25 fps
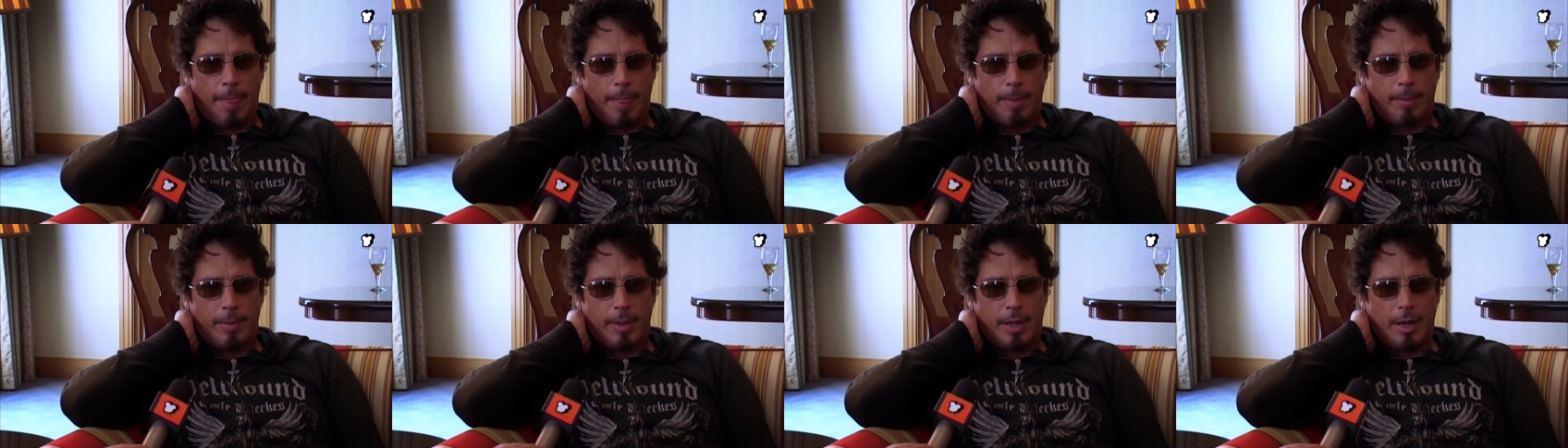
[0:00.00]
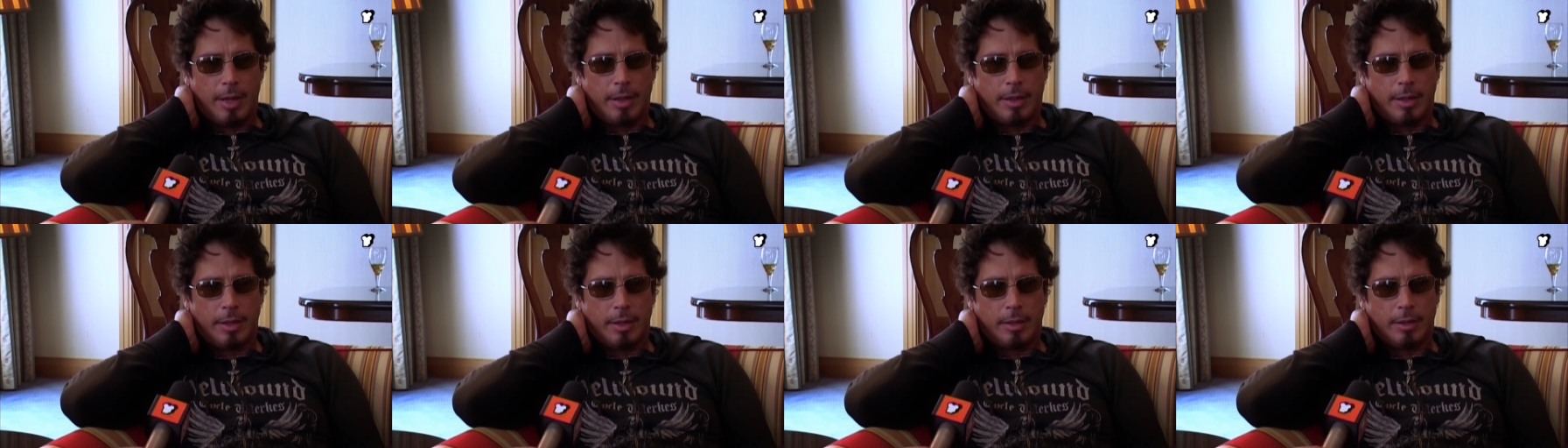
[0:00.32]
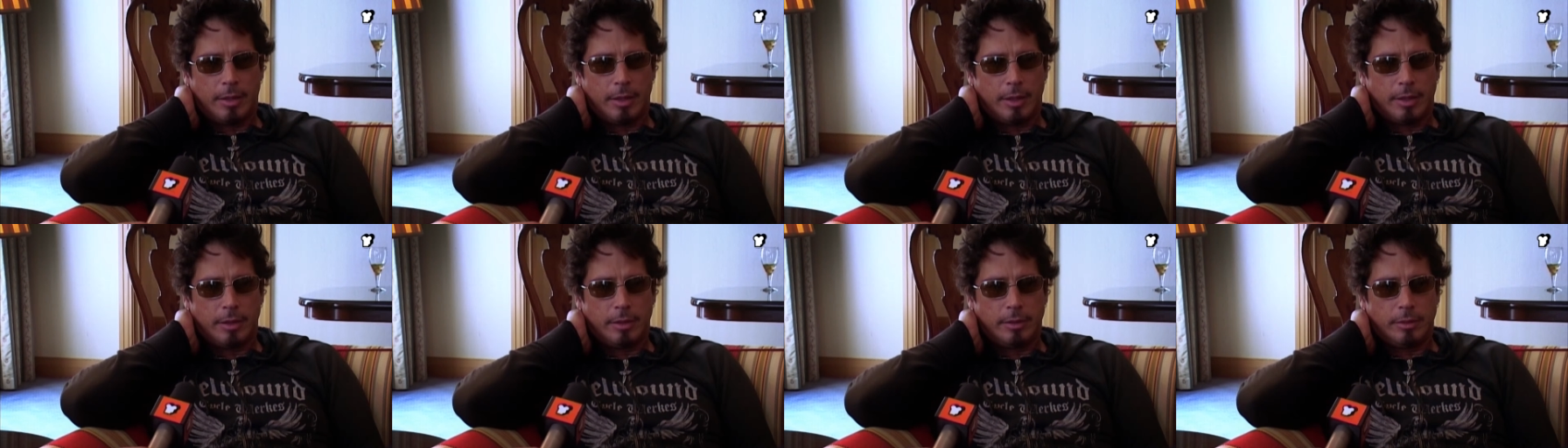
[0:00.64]
But I think
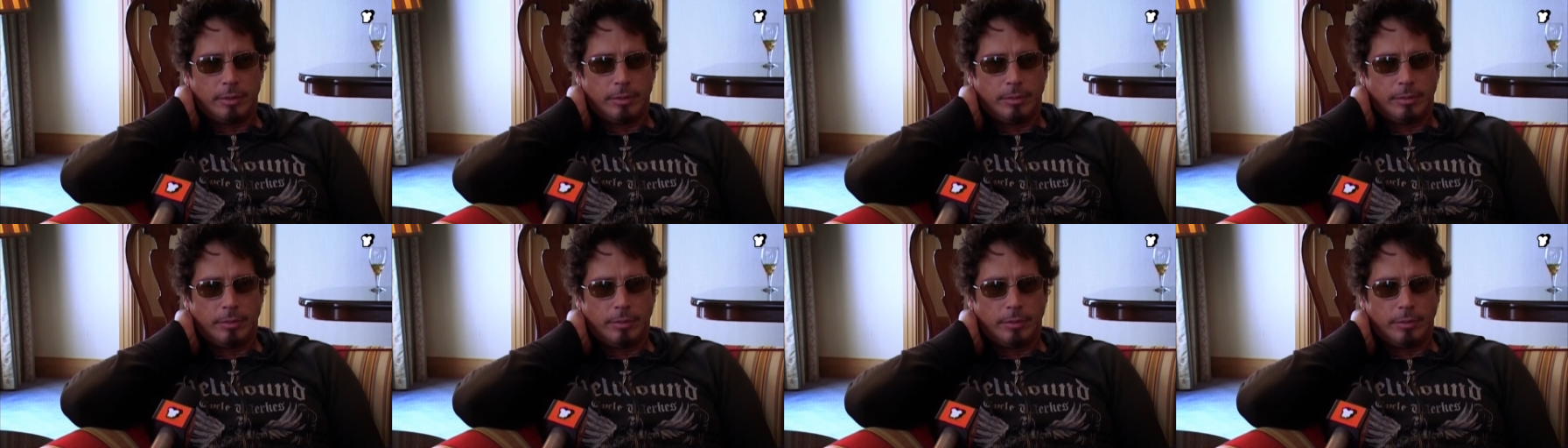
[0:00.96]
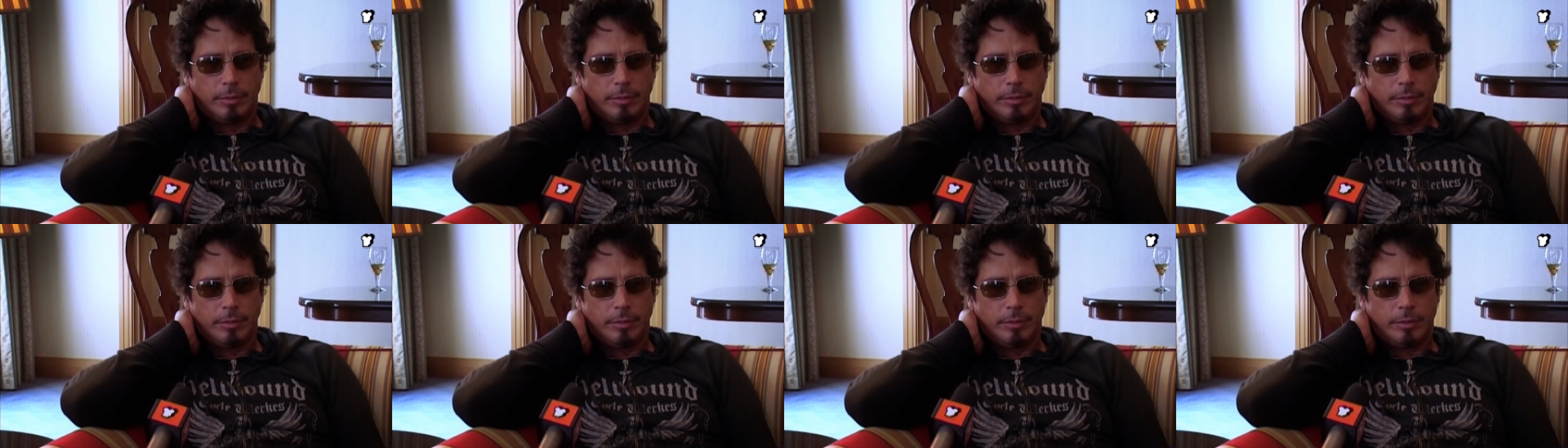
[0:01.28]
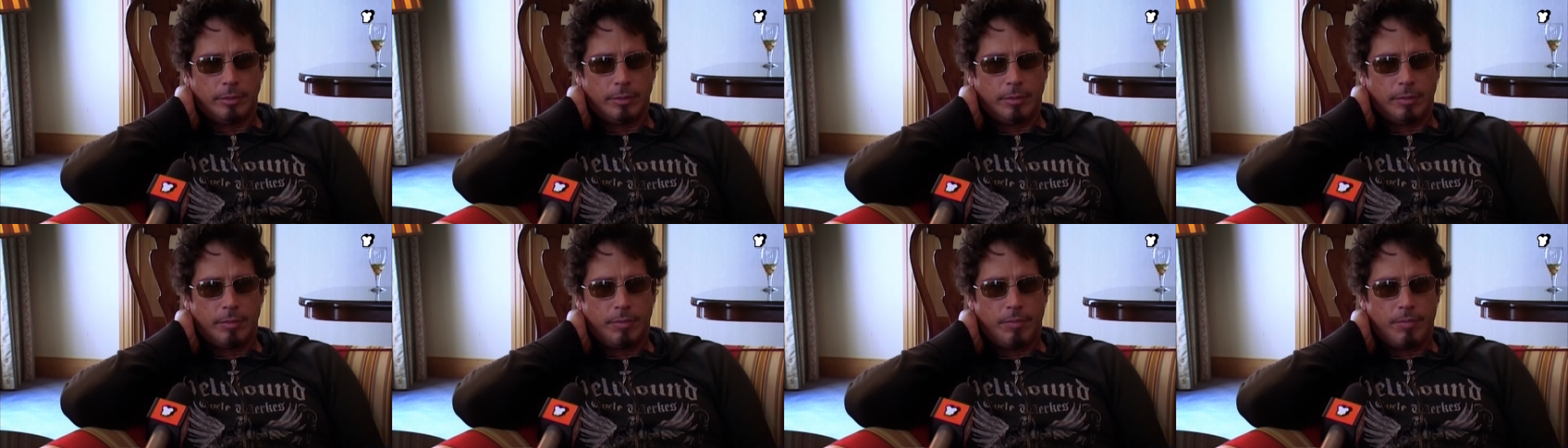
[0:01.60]
that
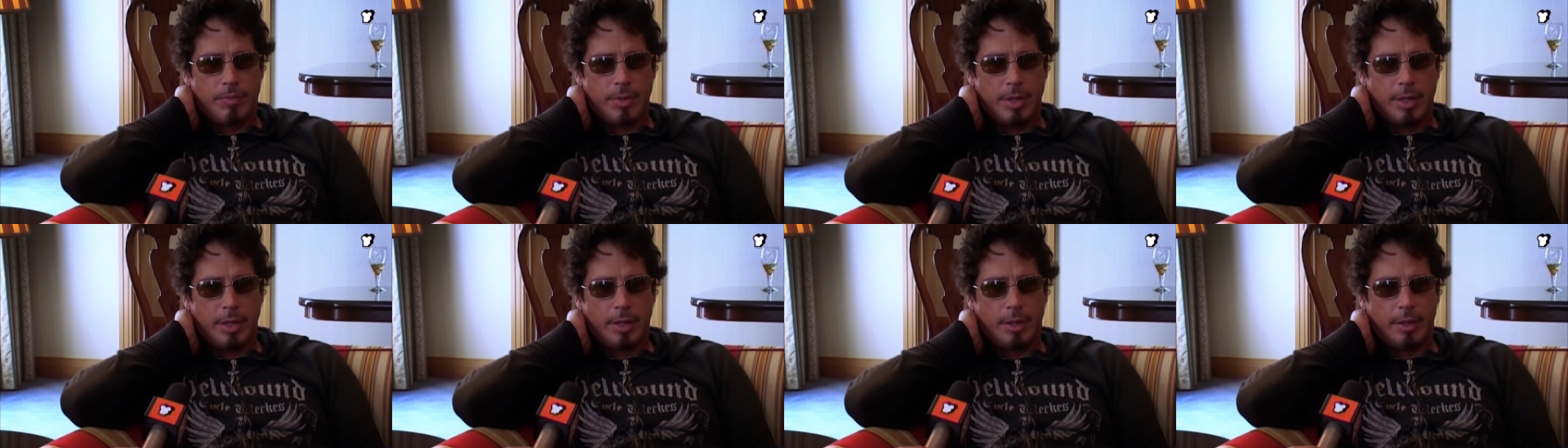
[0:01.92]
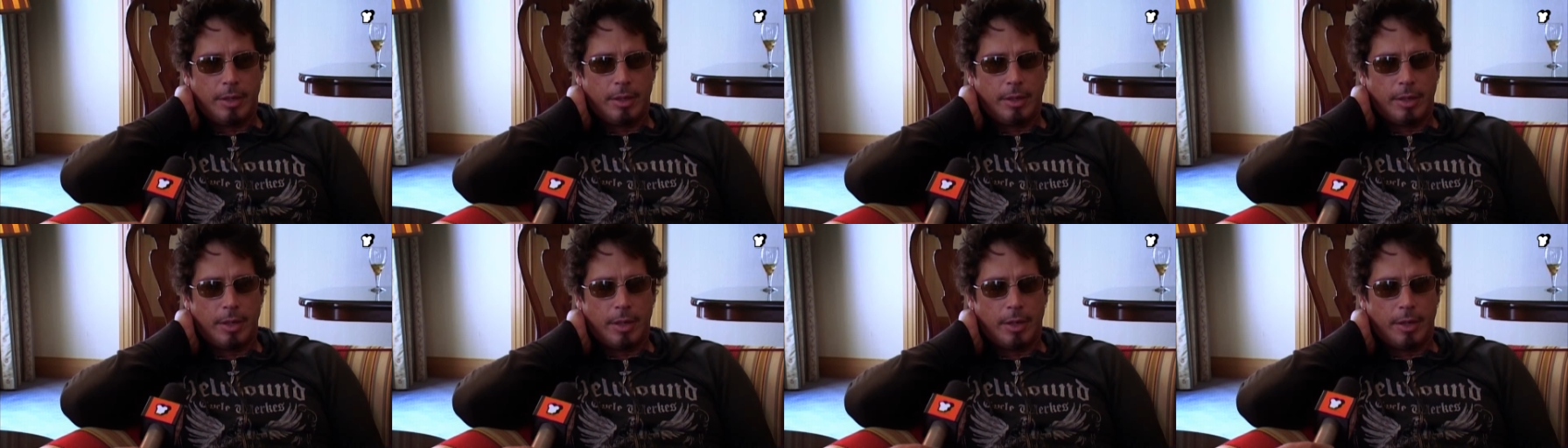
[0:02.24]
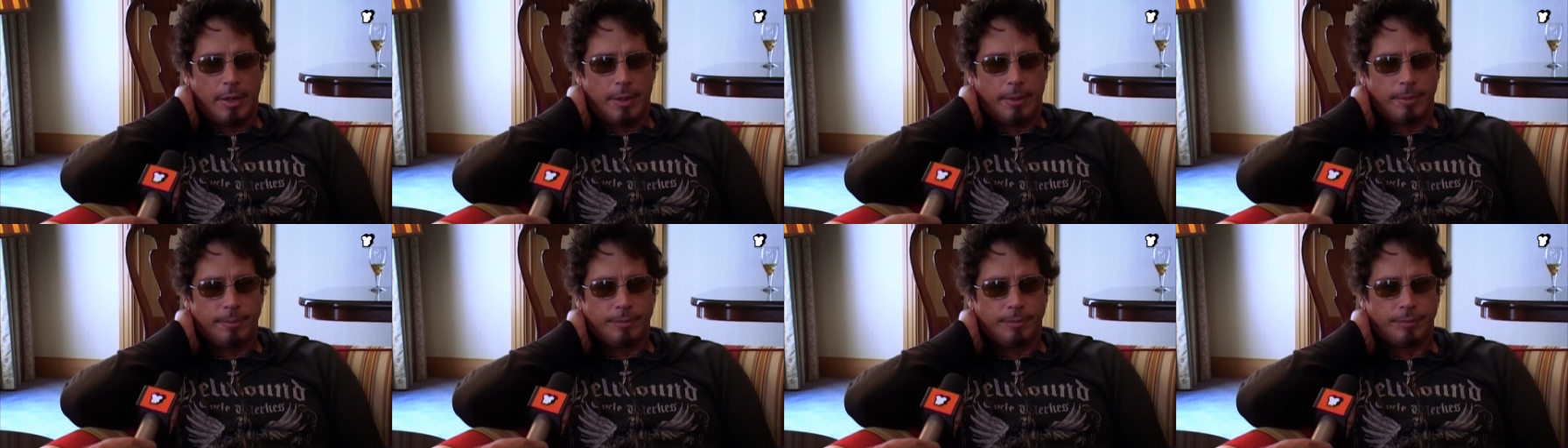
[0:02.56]
being
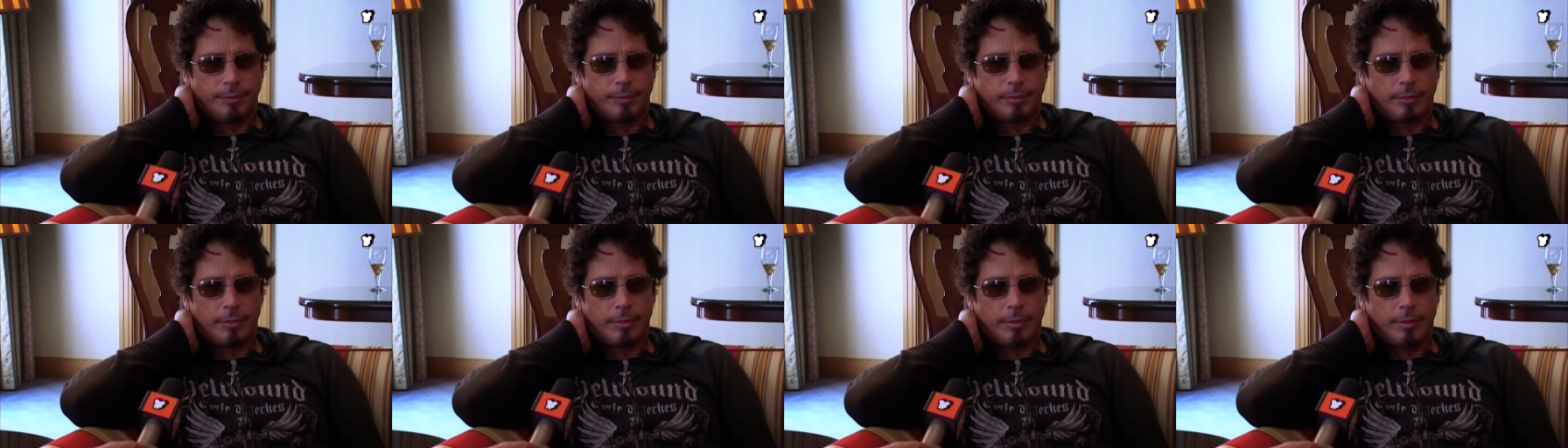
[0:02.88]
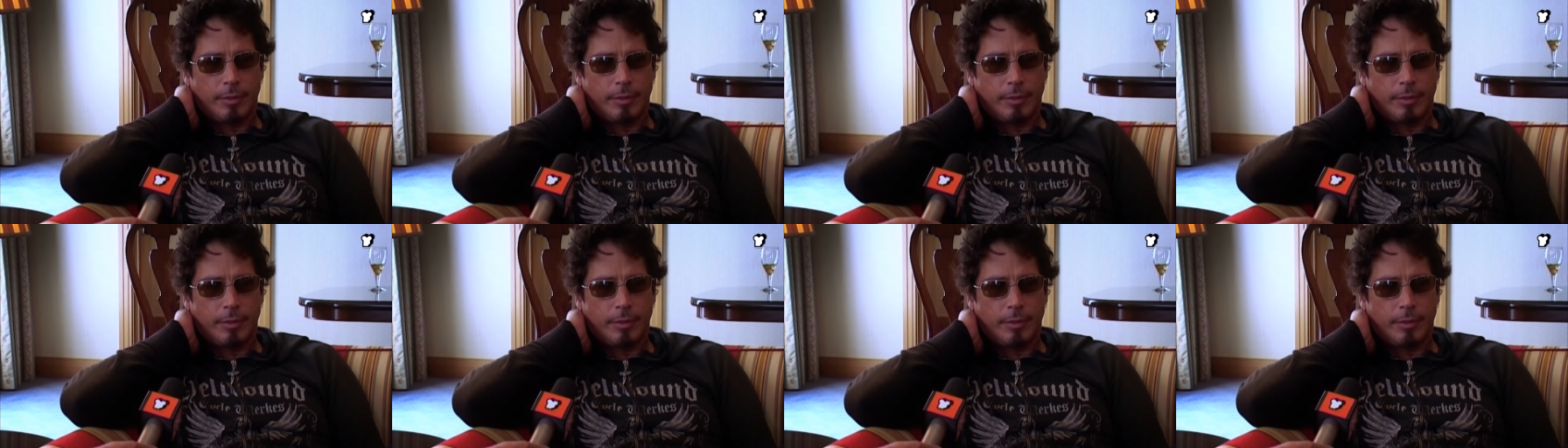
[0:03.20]
um,